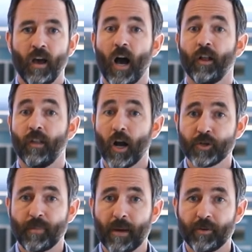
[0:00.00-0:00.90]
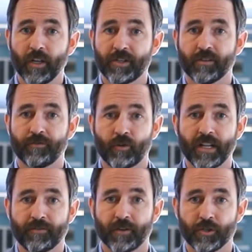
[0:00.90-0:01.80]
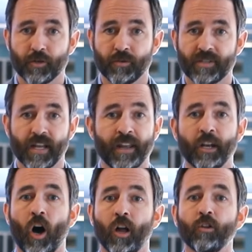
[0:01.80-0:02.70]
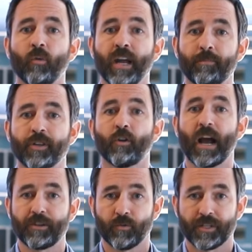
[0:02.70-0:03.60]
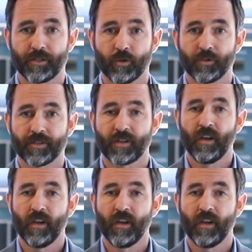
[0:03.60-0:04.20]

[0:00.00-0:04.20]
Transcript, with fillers: a large population of transfer students, and then all the way up to graduate students.